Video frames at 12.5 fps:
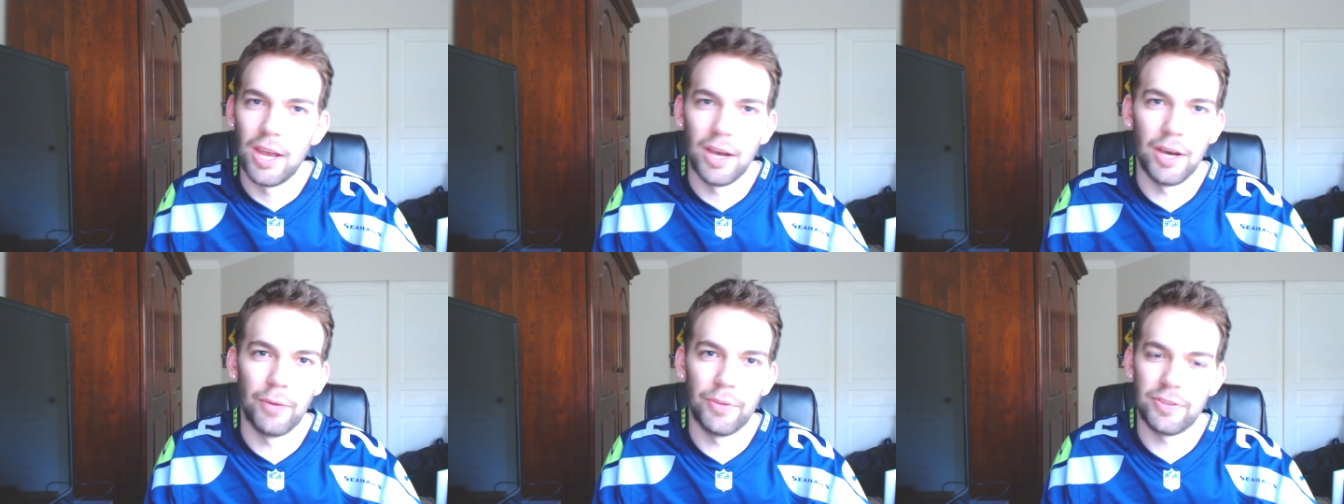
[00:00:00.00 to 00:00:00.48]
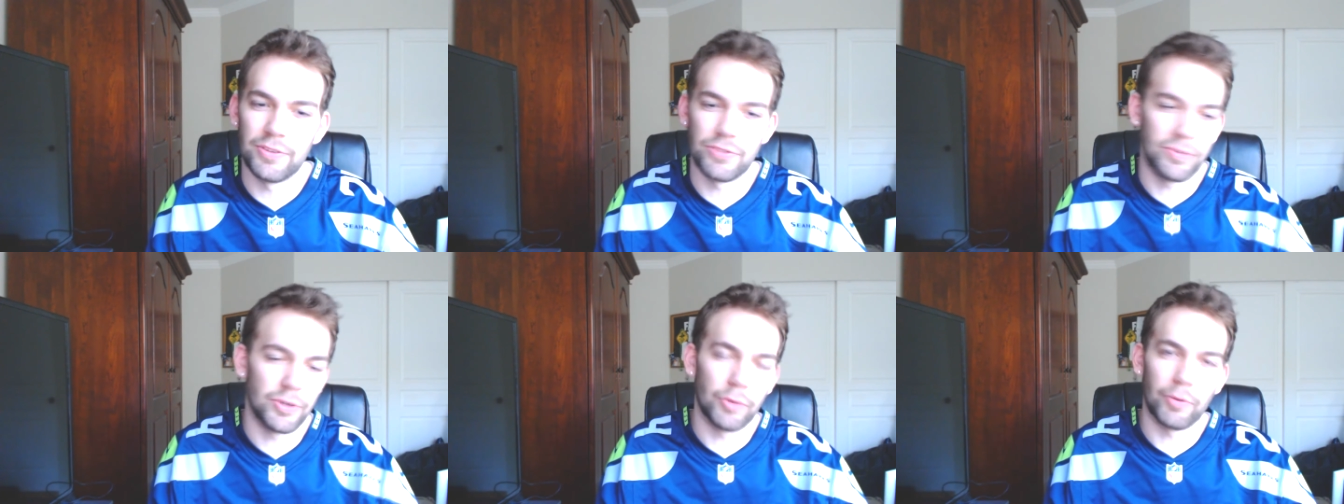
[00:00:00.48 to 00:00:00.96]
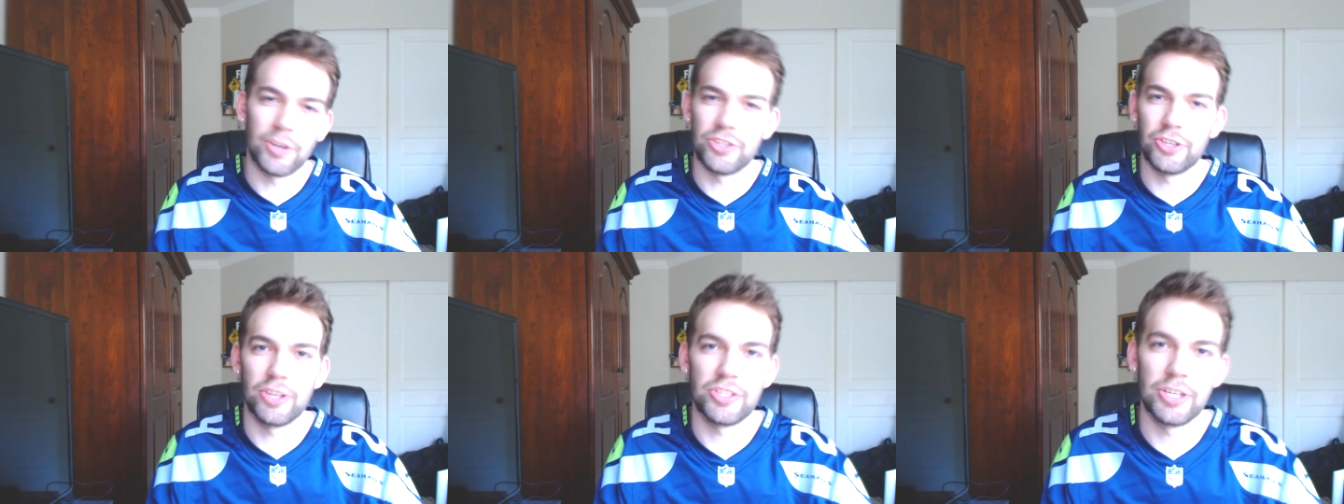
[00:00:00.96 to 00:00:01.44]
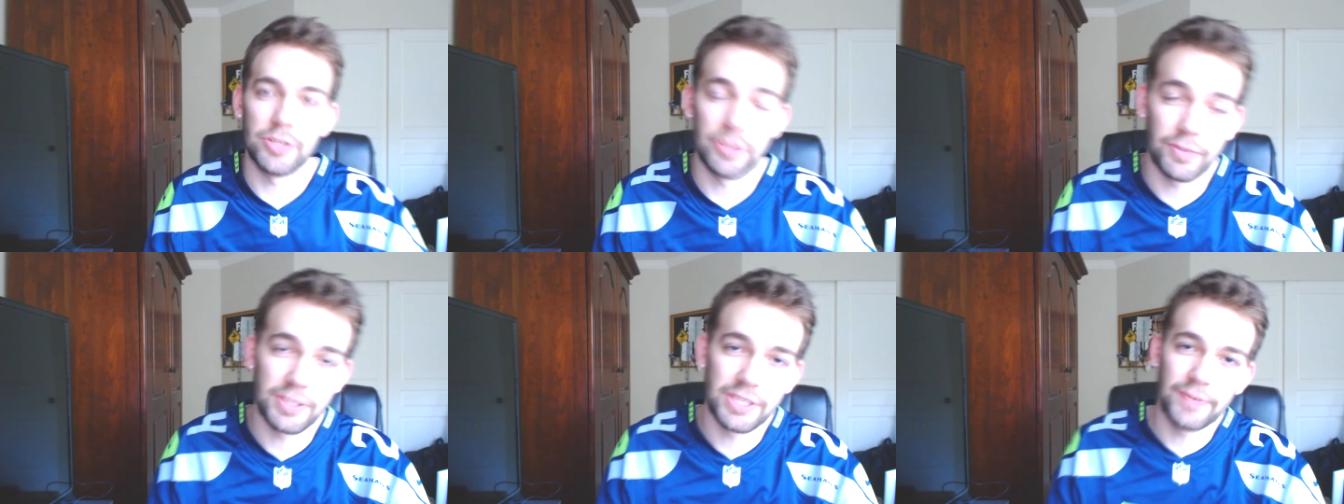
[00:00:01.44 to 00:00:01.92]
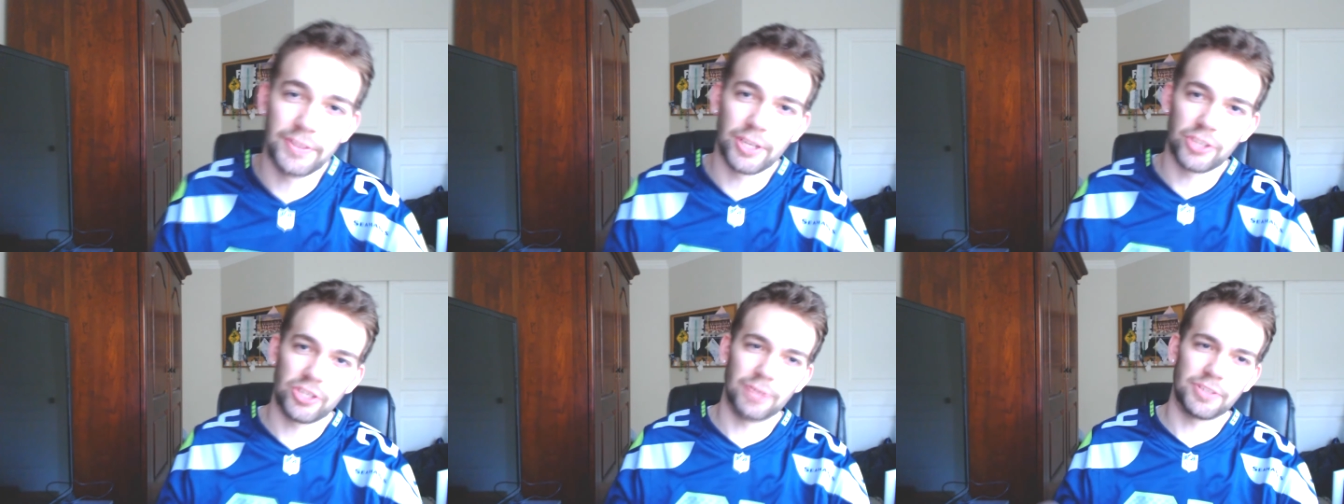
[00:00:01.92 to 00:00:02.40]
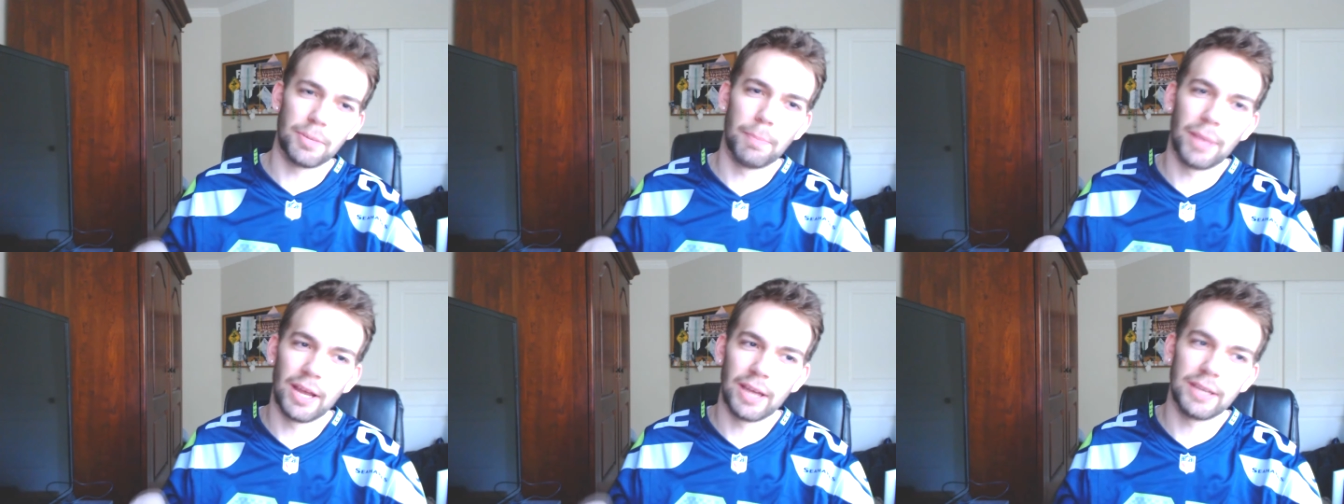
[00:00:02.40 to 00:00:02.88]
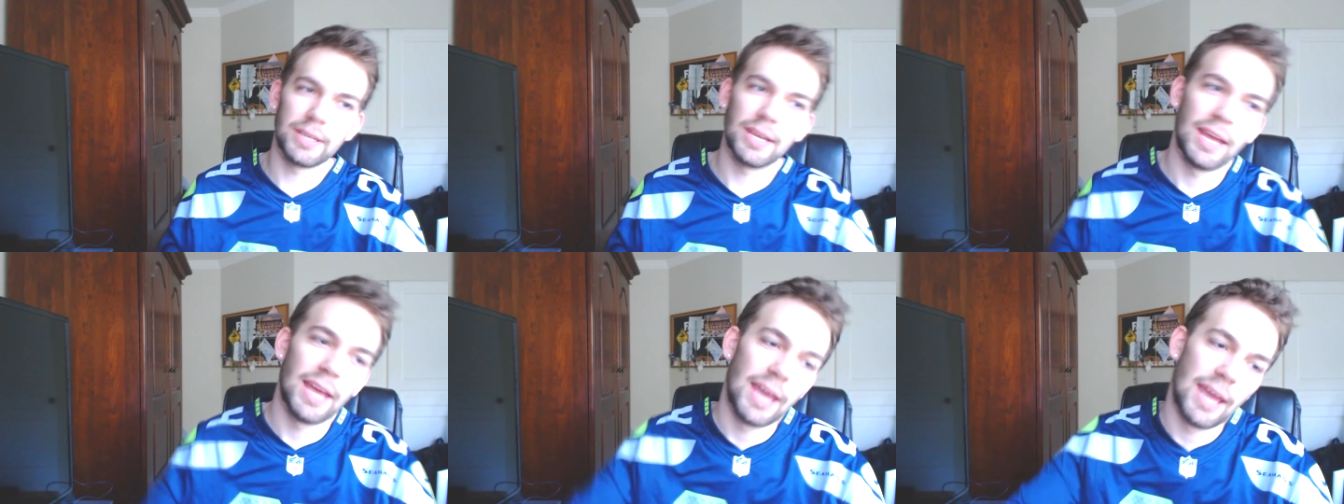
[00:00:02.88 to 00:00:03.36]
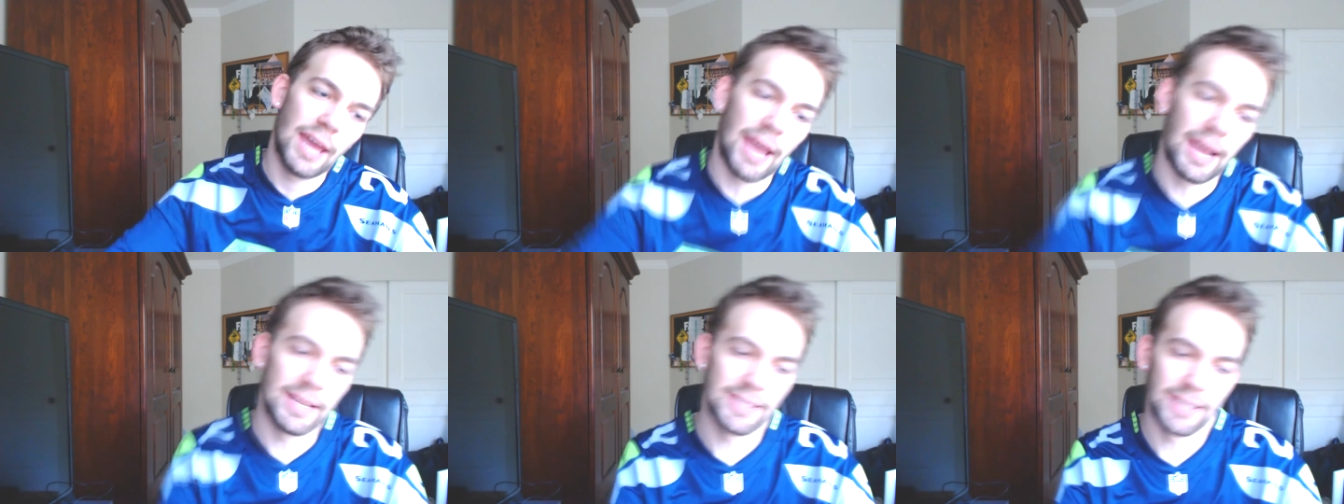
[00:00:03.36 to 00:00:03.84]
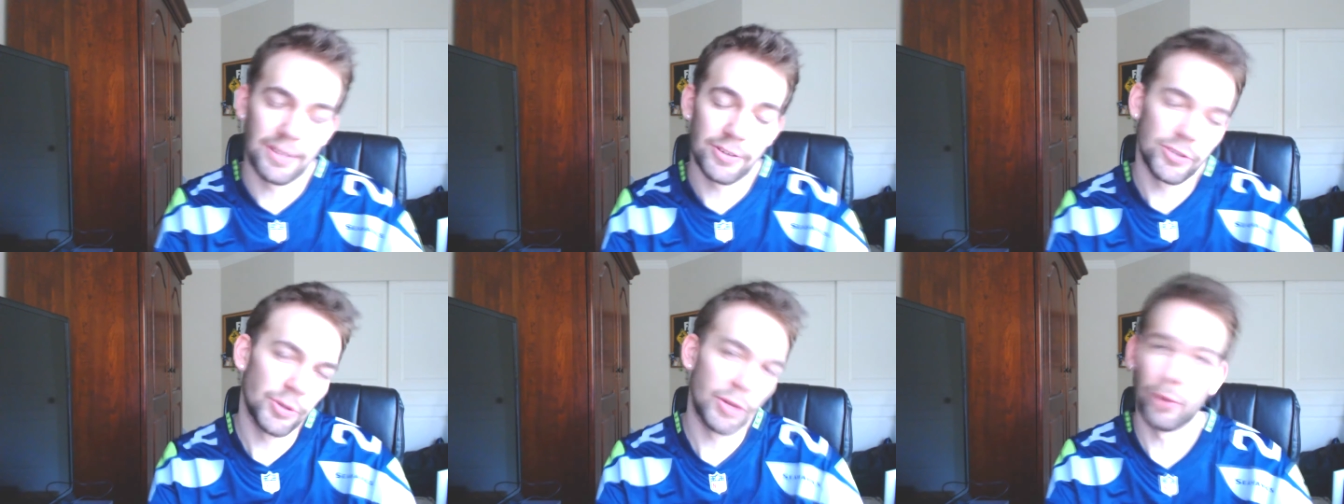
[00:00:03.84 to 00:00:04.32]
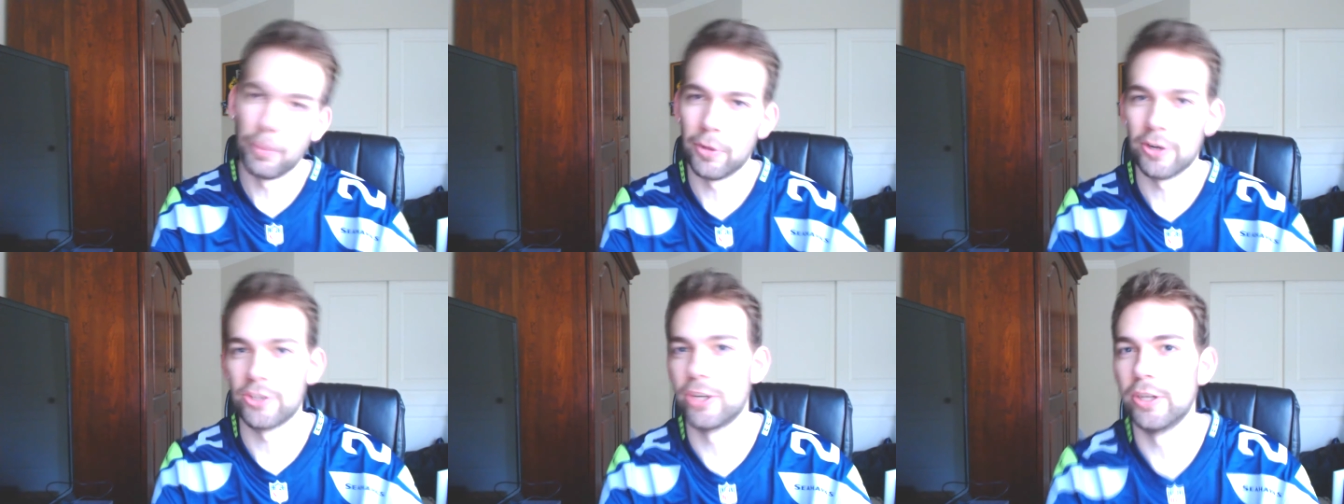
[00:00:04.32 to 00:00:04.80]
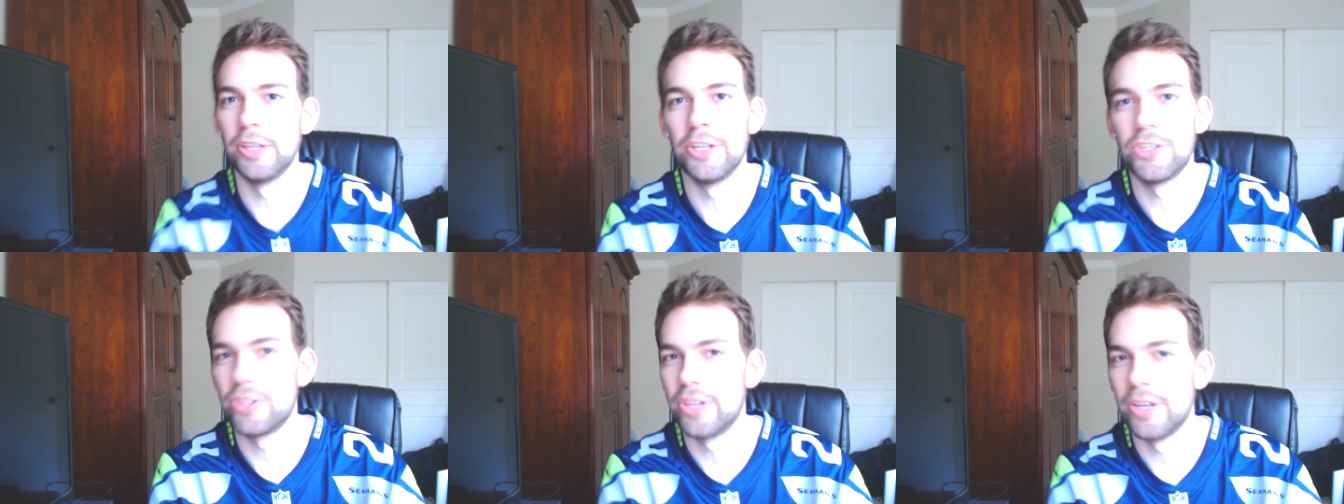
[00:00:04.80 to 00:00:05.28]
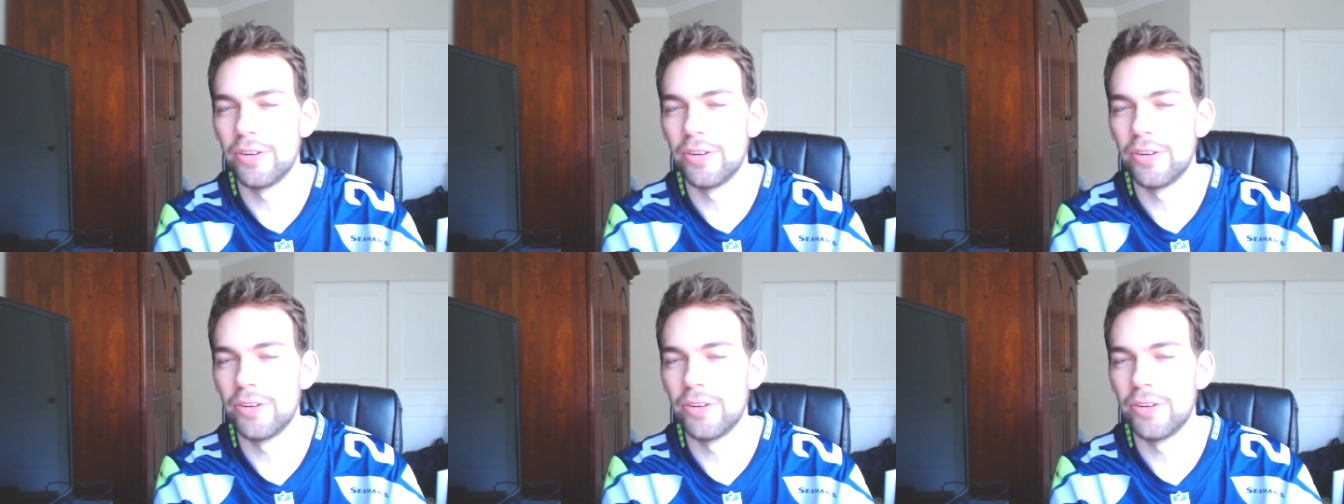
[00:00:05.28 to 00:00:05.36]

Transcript: with his rushing touchdowns and receiving touchdowns combined. And there's only one Marshawn Lynch.